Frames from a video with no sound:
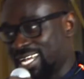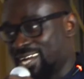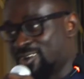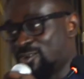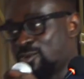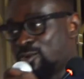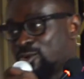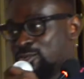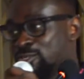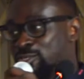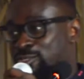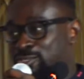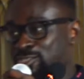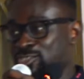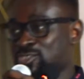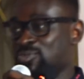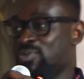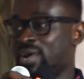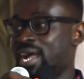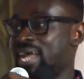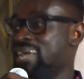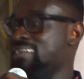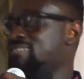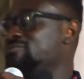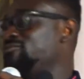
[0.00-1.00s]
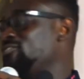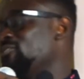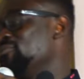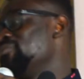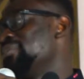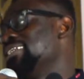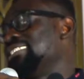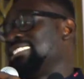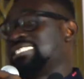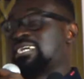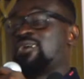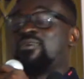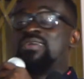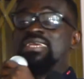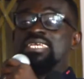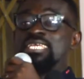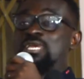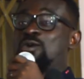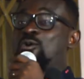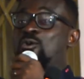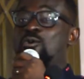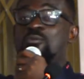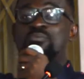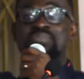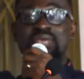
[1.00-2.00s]
I'll call YouTuber. Information on
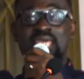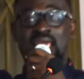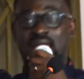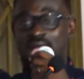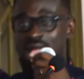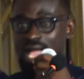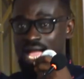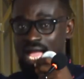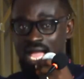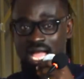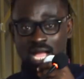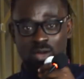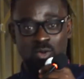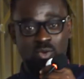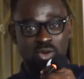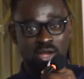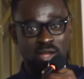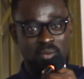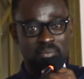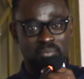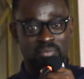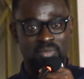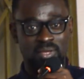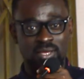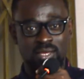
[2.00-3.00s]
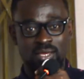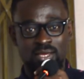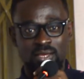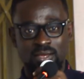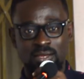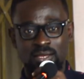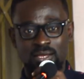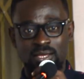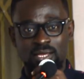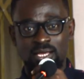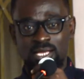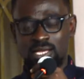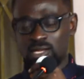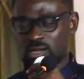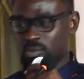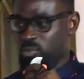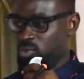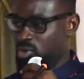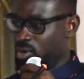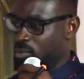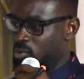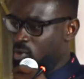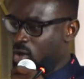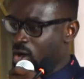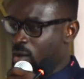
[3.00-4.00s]
you will be come.
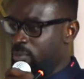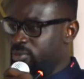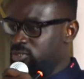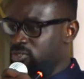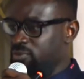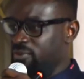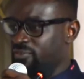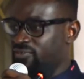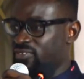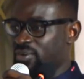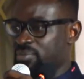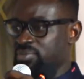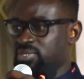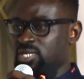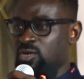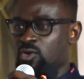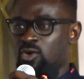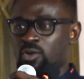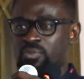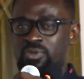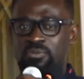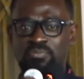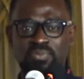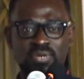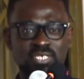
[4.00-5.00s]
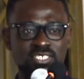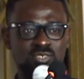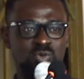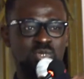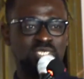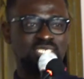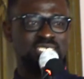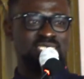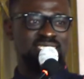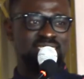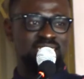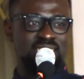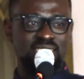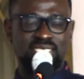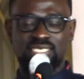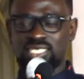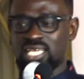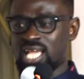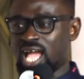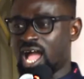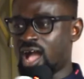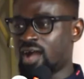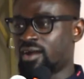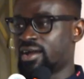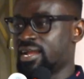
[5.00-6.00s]
Go between friends and copy, please. What is
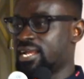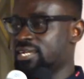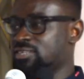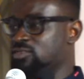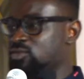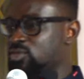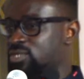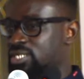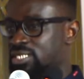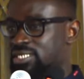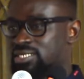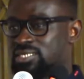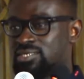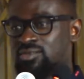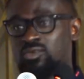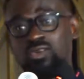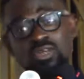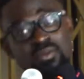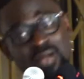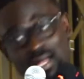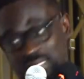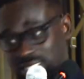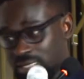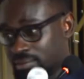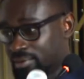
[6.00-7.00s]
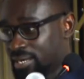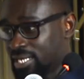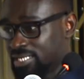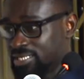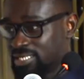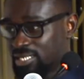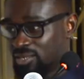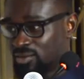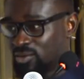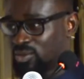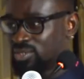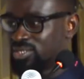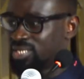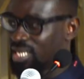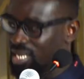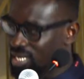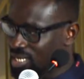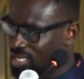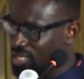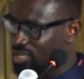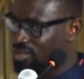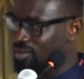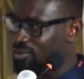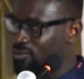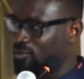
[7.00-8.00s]
this? How can I do this? Who knows how to catch him?
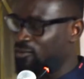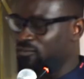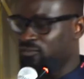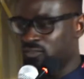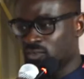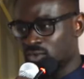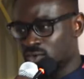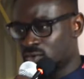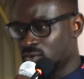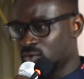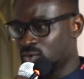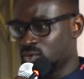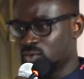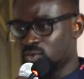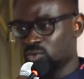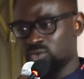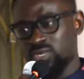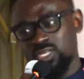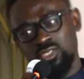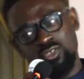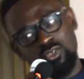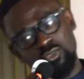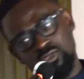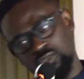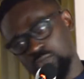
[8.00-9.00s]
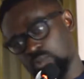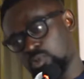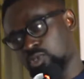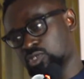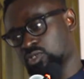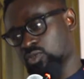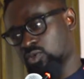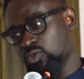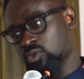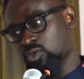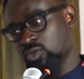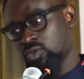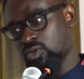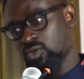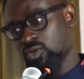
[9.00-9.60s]
Charlie, or phone, who the YouTube was on?